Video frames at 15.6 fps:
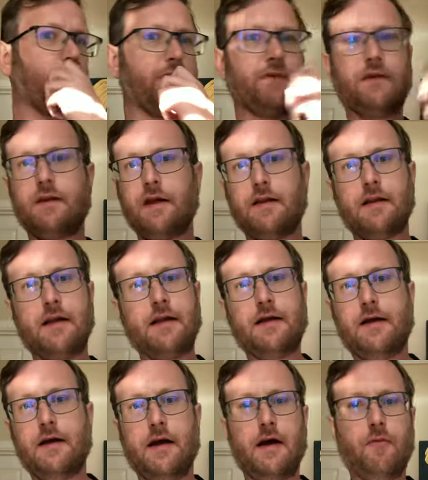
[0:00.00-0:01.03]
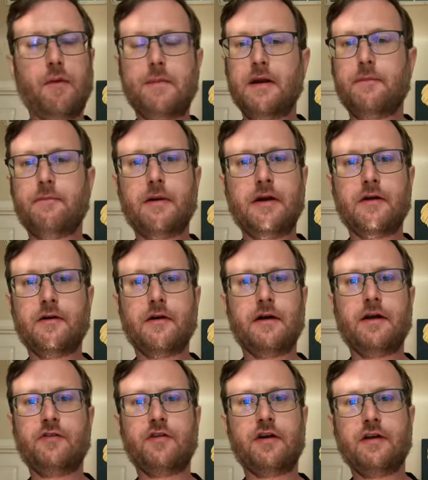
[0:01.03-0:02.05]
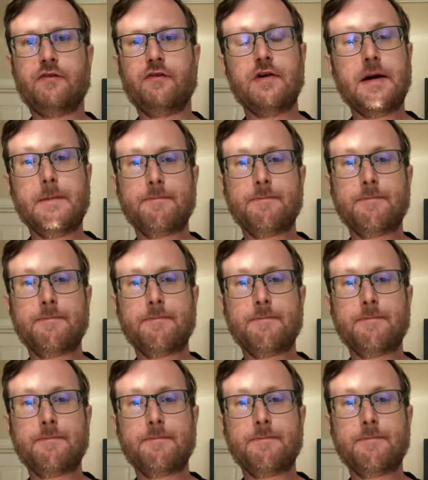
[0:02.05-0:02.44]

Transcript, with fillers: the Yuengling uh, Women in Beer Initiative.